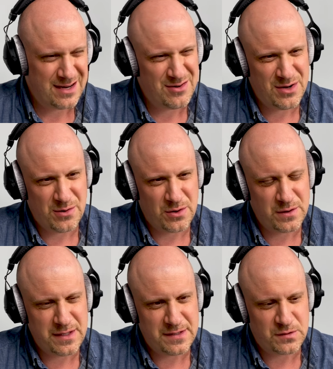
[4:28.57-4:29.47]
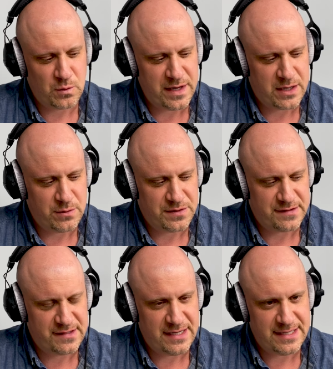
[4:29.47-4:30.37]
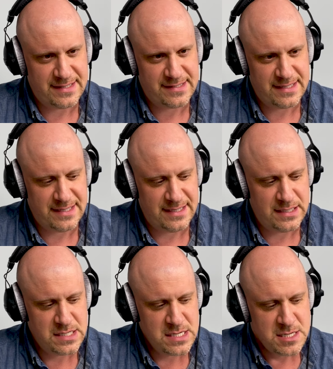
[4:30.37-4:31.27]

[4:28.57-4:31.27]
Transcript: I don't know, early this week with the CDC.